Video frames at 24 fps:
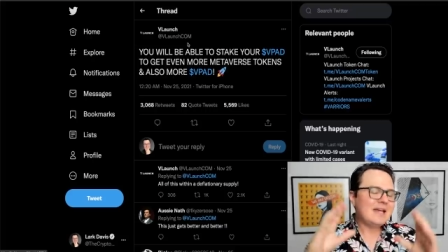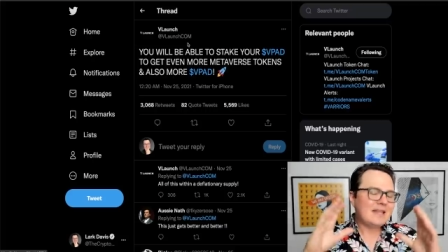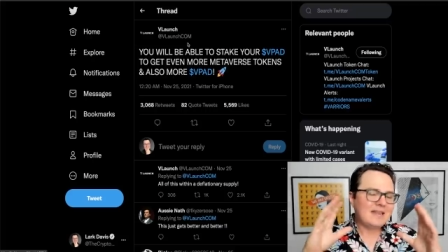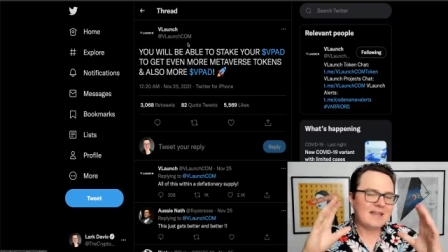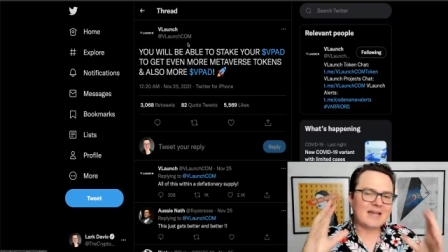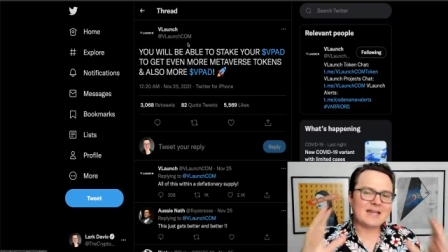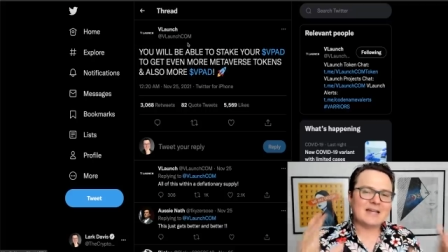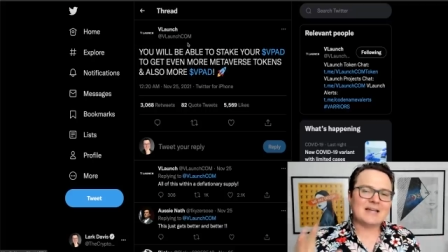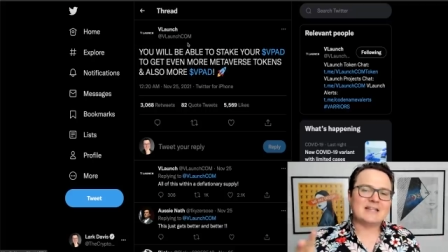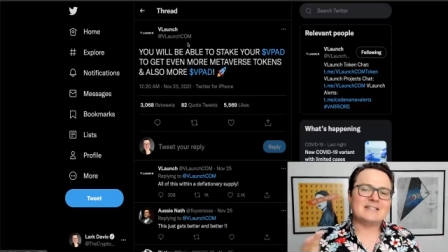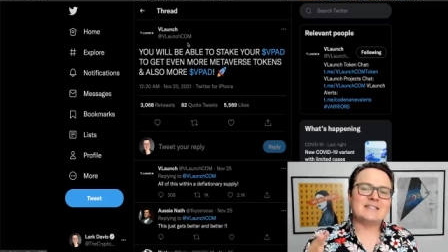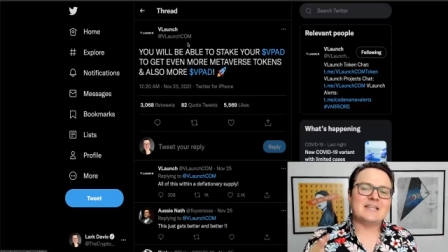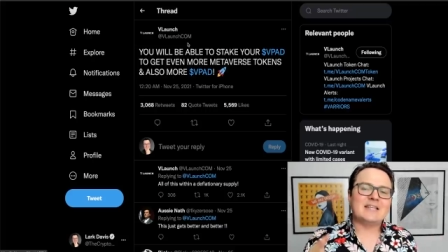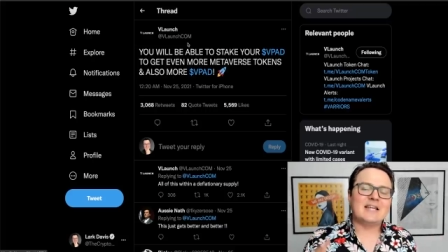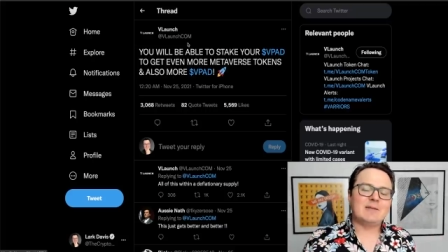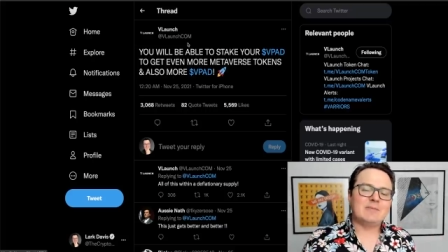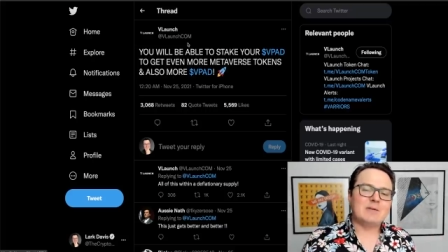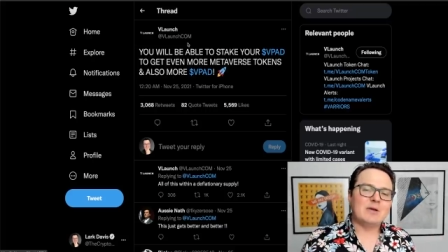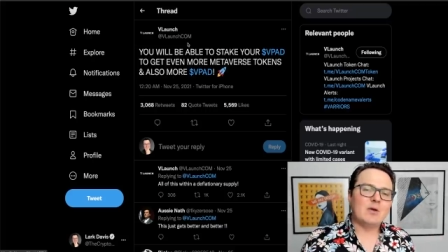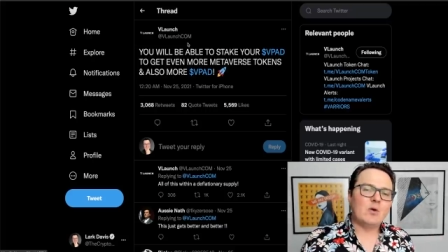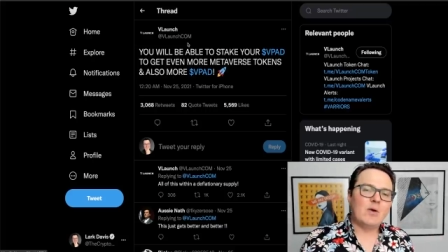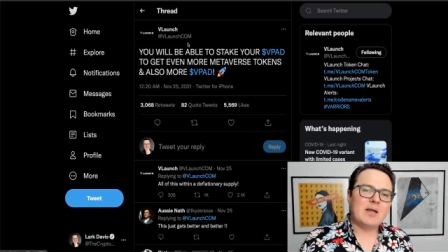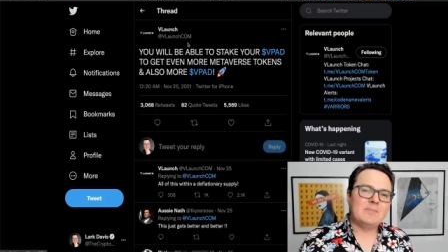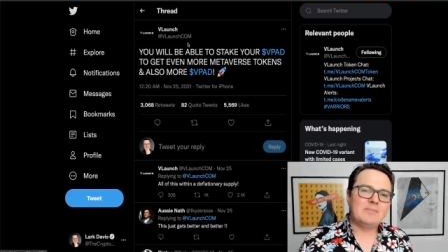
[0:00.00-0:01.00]
Like I said, I've
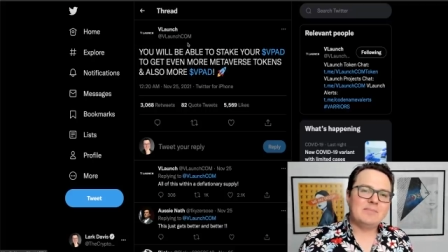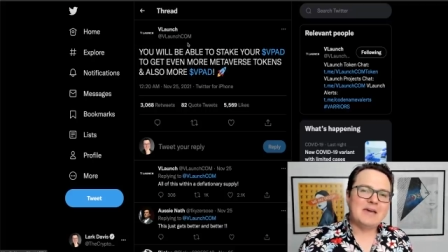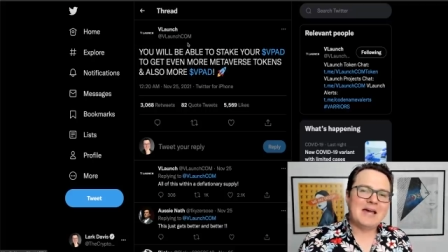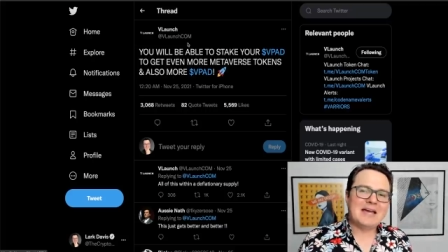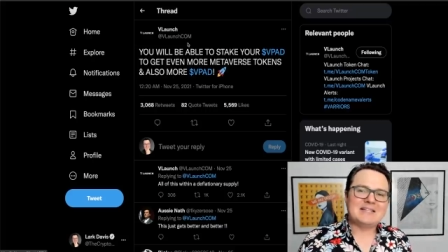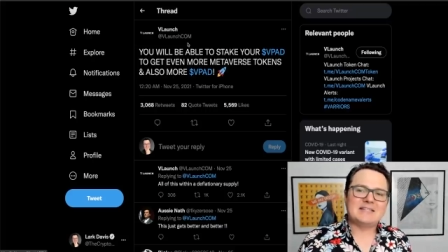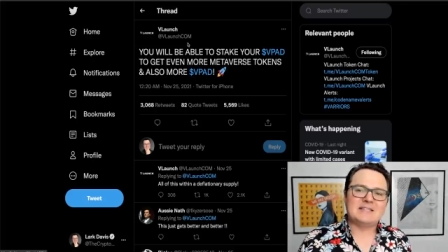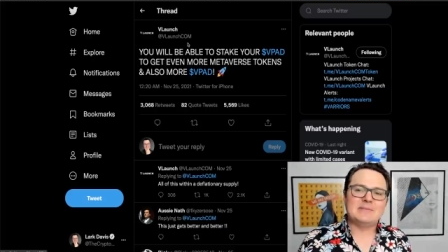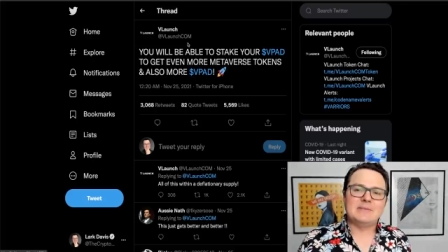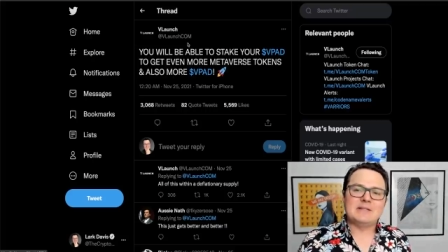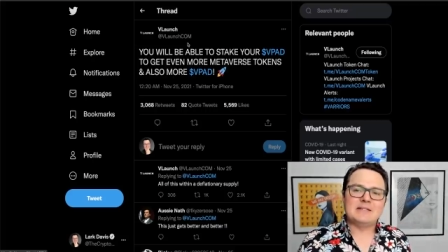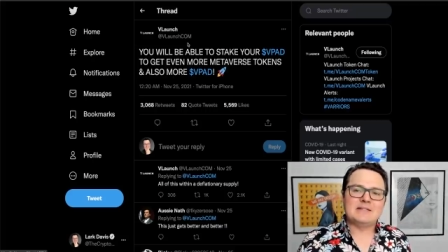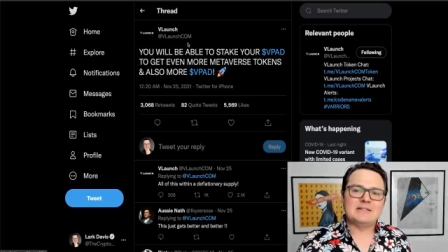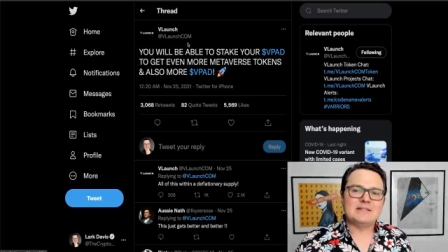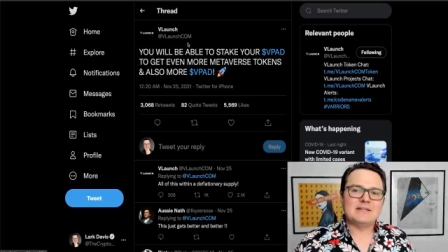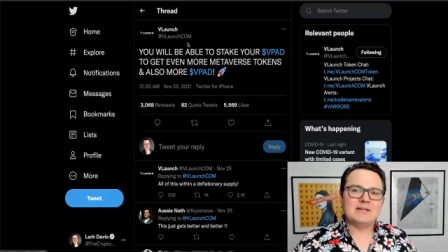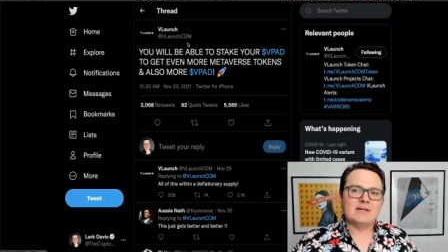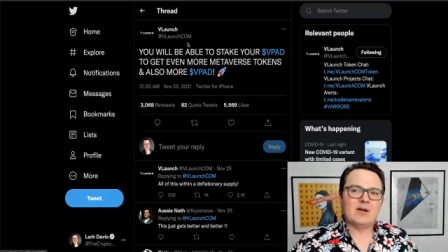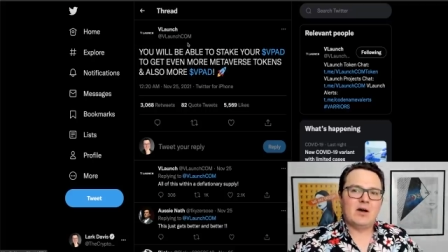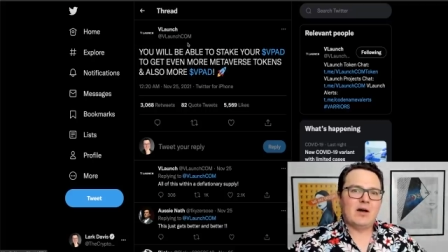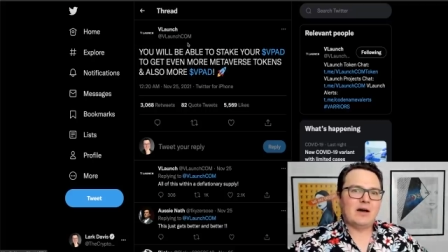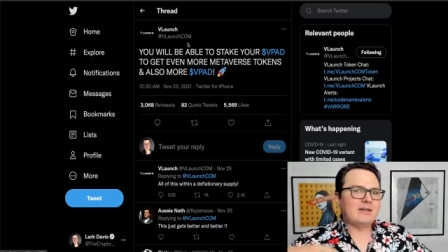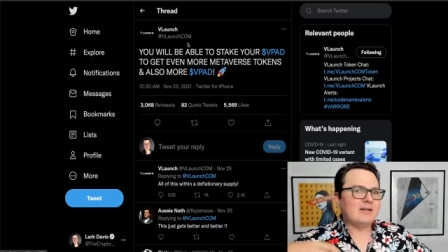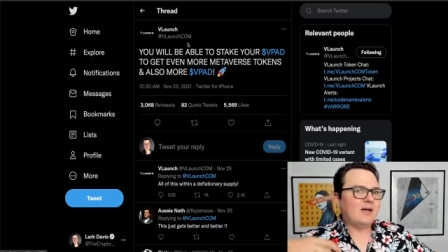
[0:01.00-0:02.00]
been quite pessimistic
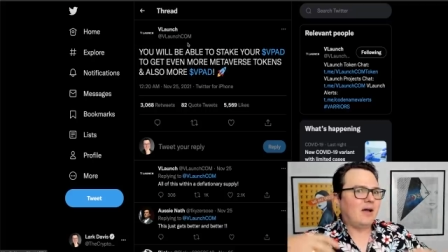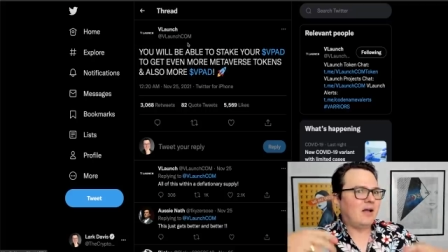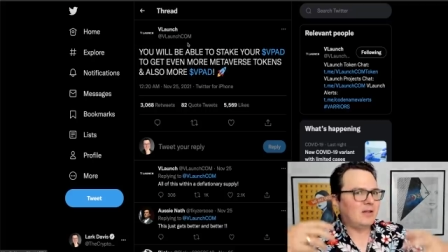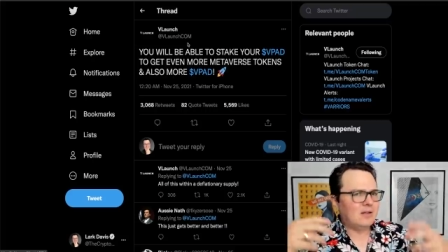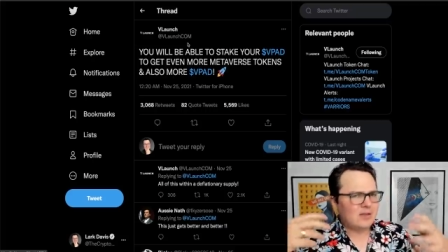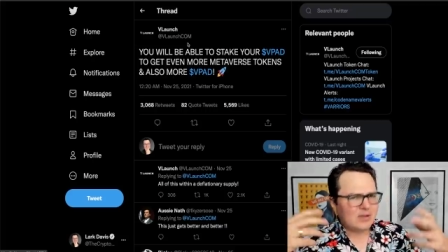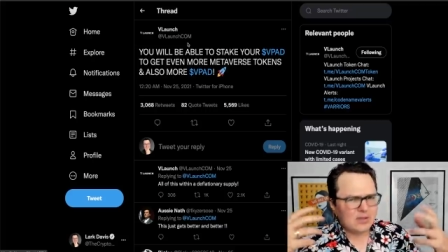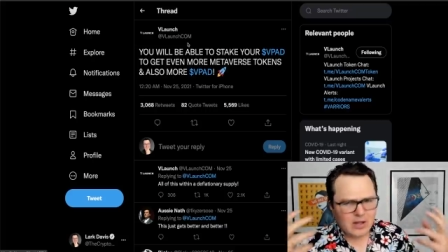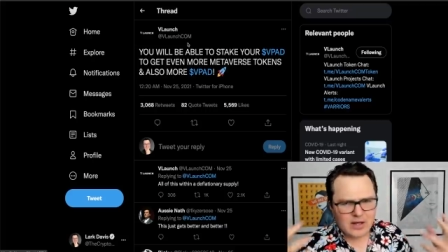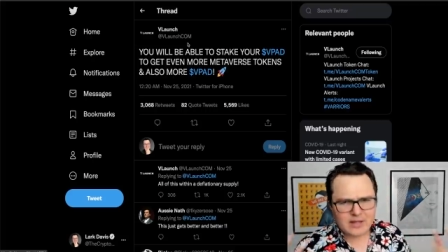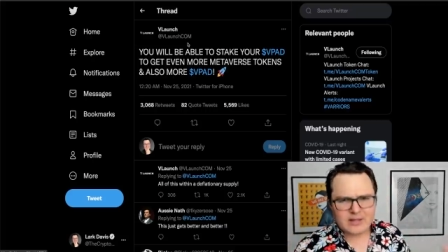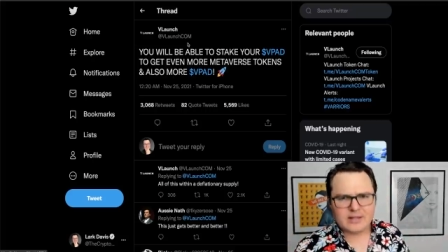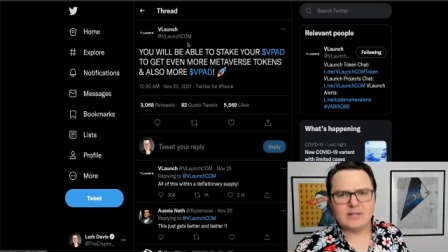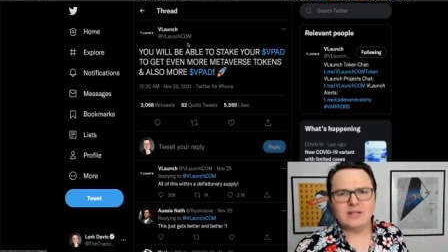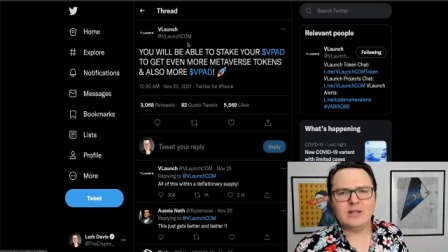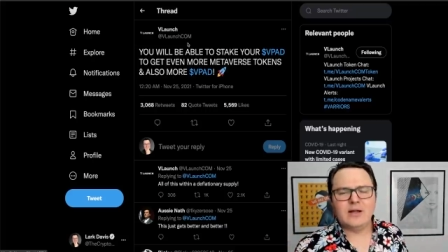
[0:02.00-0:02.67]
on a lot of